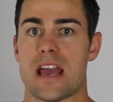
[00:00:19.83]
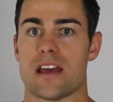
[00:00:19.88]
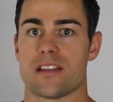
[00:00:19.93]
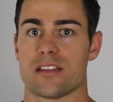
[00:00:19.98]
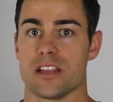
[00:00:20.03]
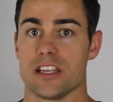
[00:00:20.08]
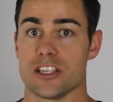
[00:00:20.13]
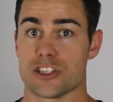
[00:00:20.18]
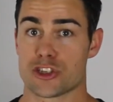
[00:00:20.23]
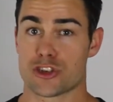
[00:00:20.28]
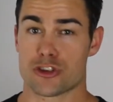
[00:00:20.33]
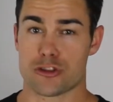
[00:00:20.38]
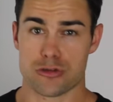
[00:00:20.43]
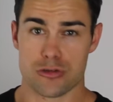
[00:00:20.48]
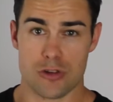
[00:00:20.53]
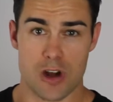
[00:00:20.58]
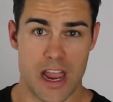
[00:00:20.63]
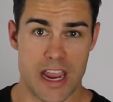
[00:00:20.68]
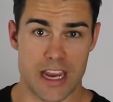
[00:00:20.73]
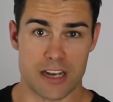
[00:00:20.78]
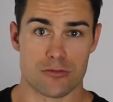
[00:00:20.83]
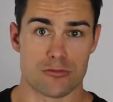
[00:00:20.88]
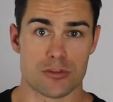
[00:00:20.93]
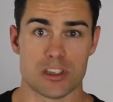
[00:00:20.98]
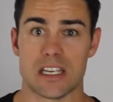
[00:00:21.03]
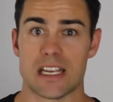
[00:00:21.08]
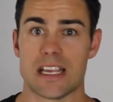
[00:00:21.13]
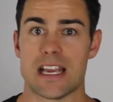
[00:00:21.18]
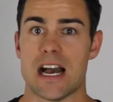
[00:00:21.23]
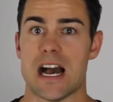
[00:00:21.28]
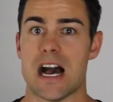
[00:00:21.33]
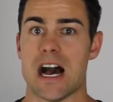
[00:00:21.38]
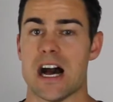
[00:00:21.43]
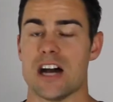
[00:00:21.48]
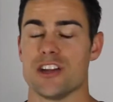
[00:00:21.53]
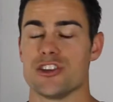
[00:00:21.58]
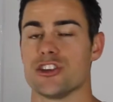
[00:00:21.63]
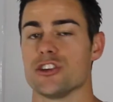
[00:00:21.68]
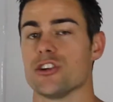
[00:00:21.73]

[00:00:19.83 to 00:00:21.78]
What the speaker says: athletes train really hard,